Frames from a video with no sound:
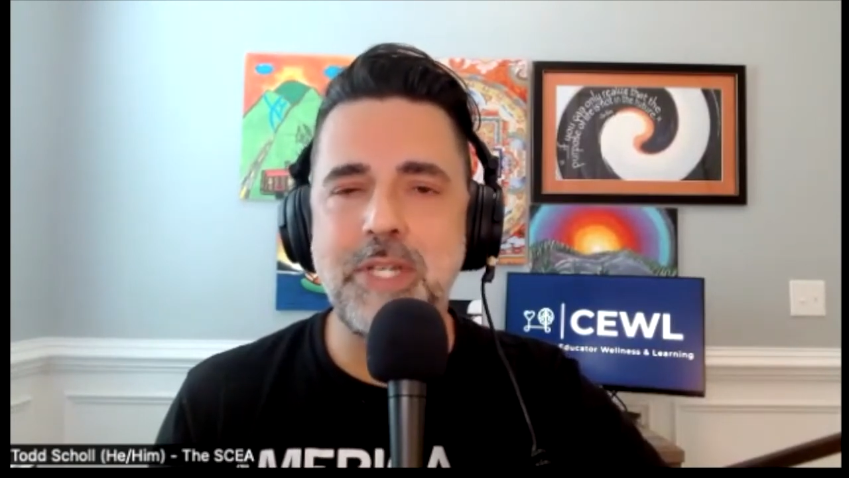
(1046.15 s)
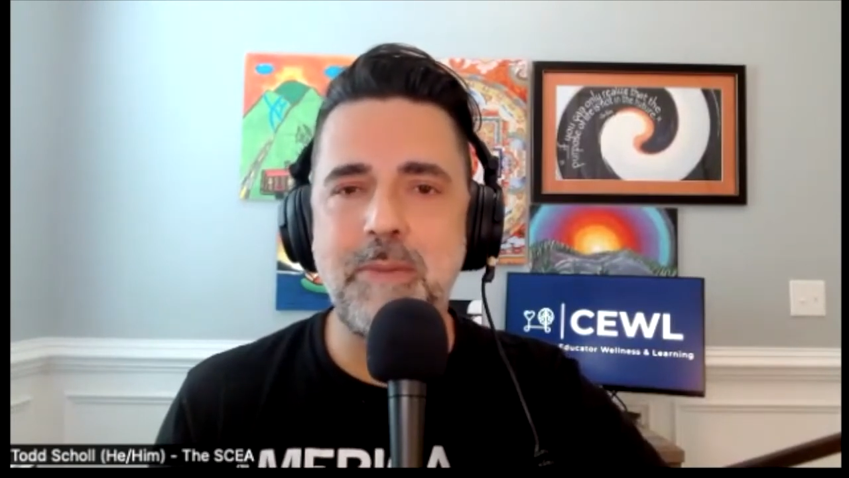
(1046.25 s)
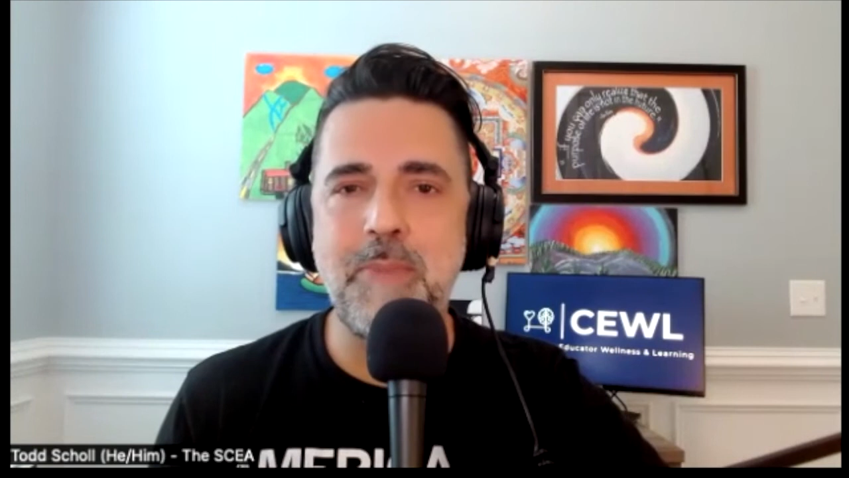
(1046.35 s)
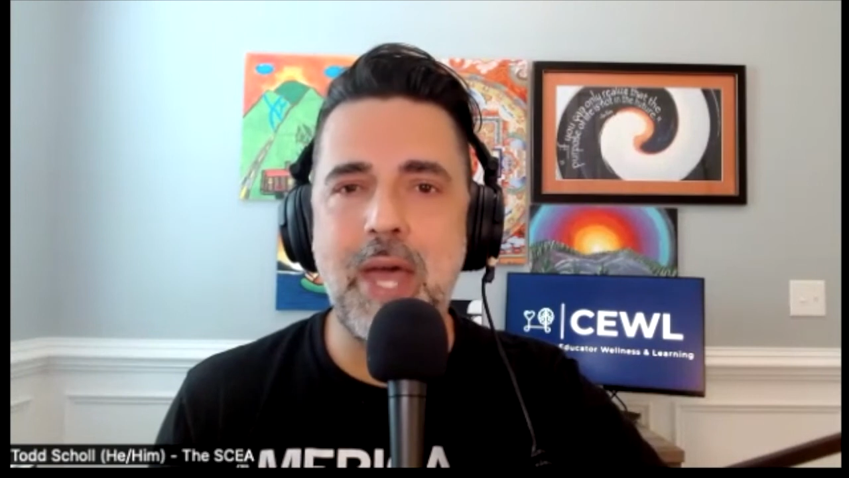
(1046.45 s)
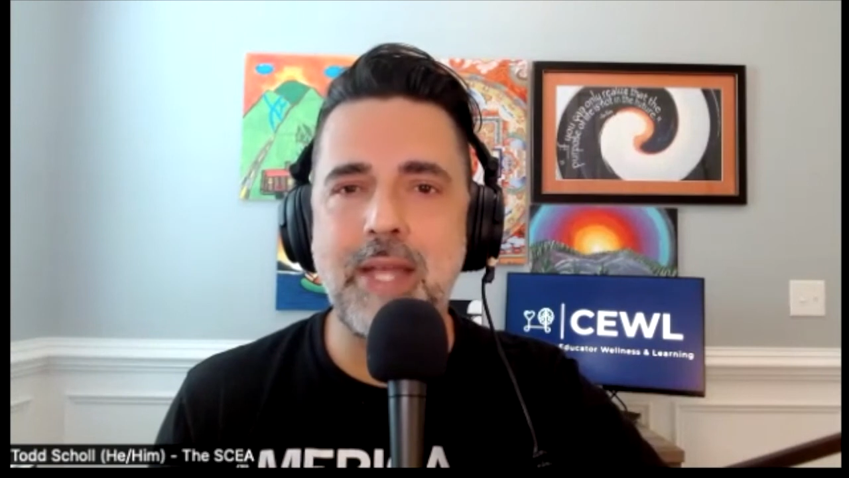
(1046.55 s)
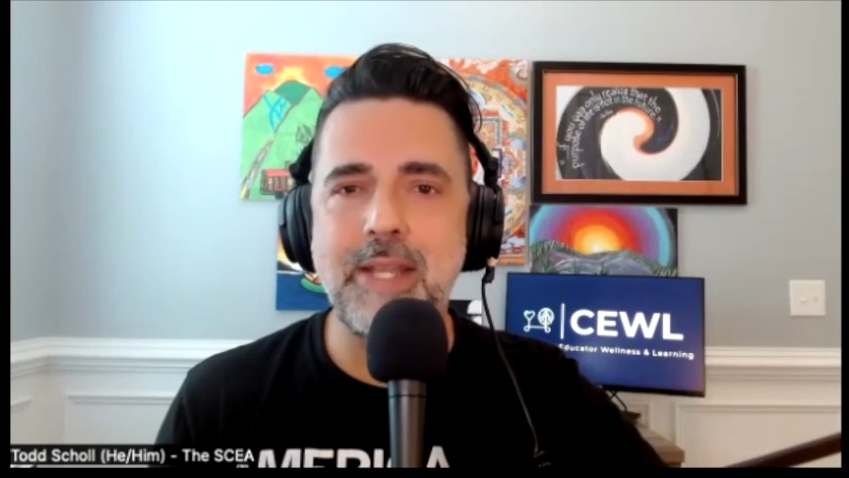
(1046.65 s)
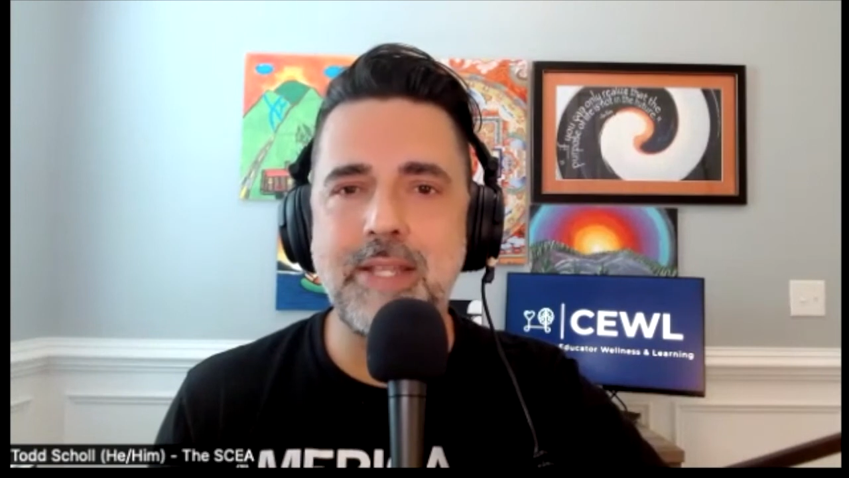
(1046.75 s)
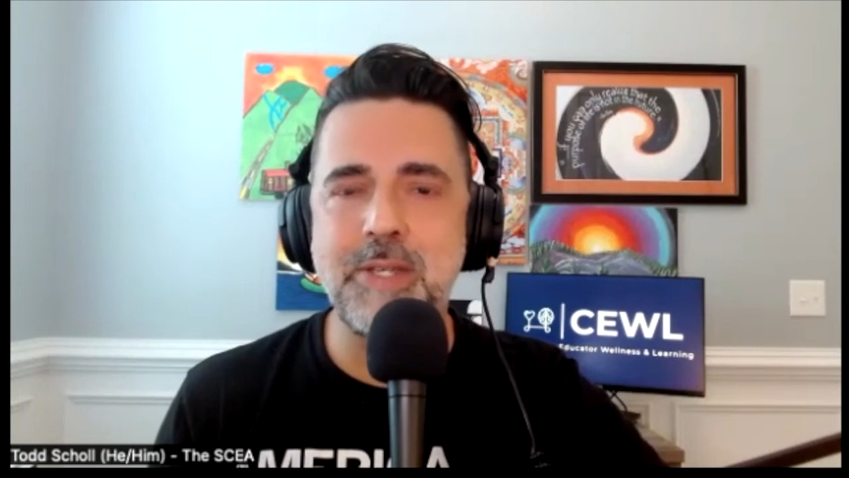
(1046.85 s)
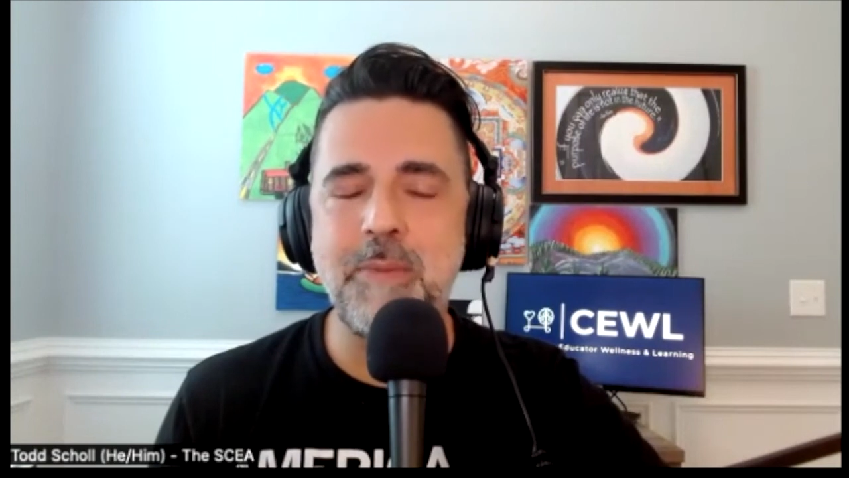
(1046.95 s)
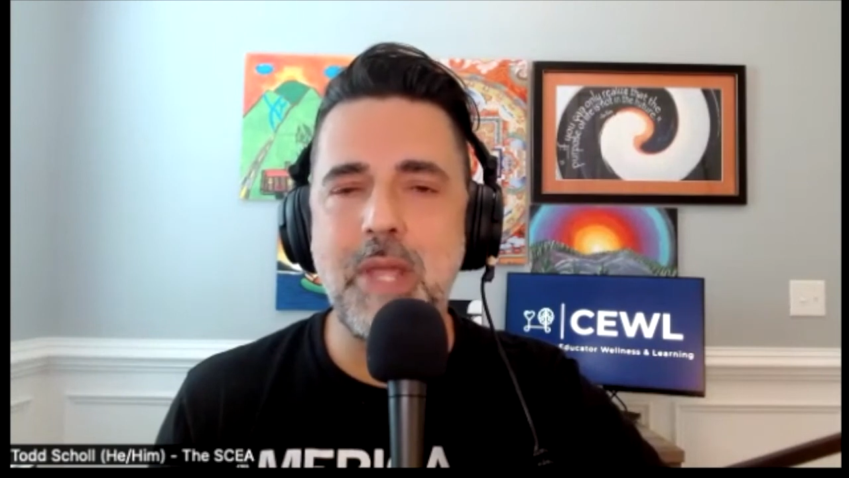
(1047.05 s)
impact
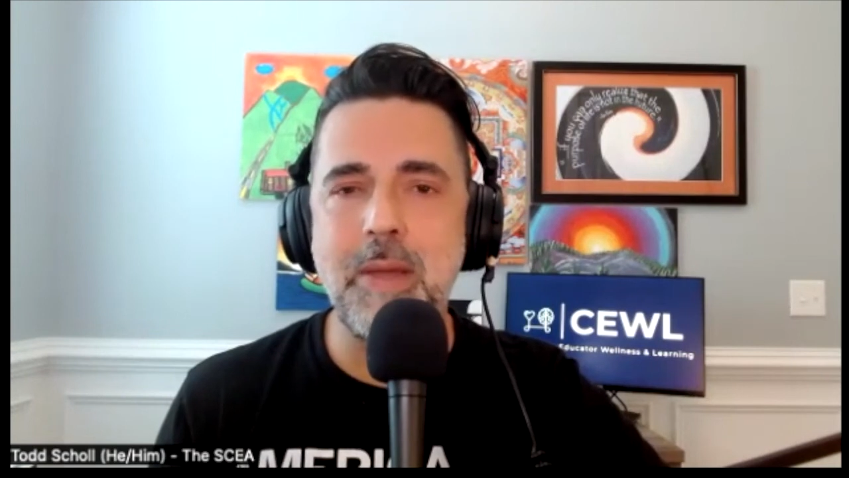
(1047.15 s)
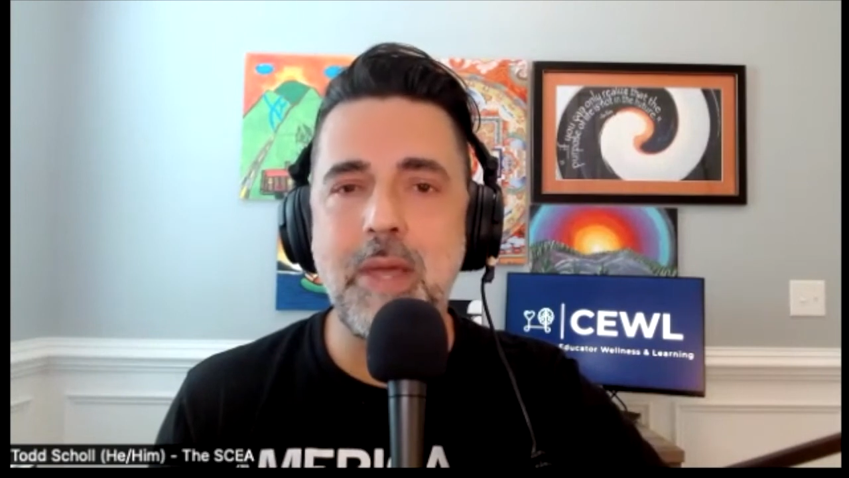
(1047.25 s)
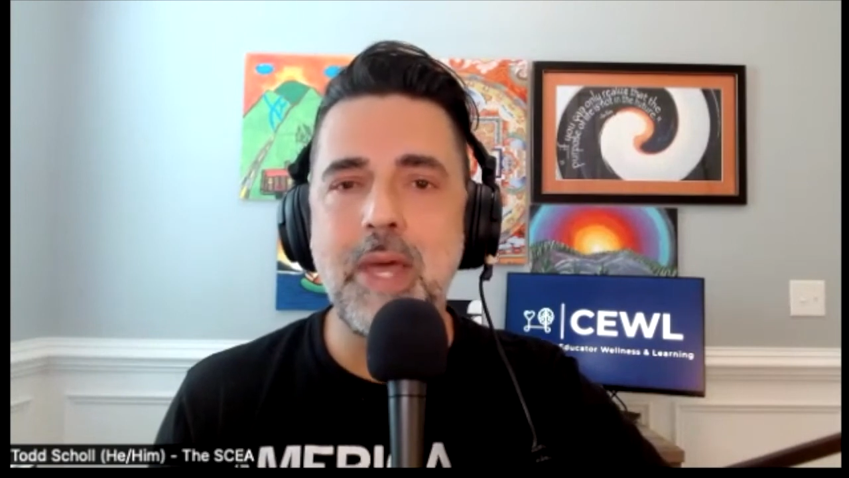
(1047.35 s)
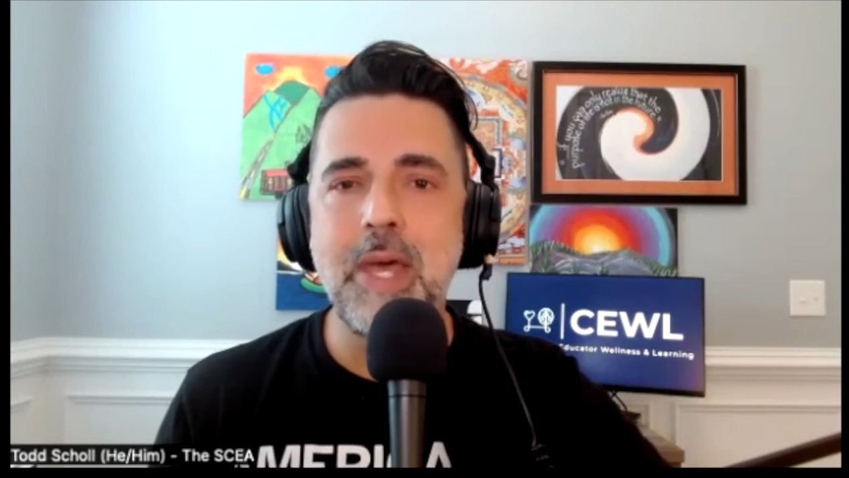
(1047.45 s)
and so many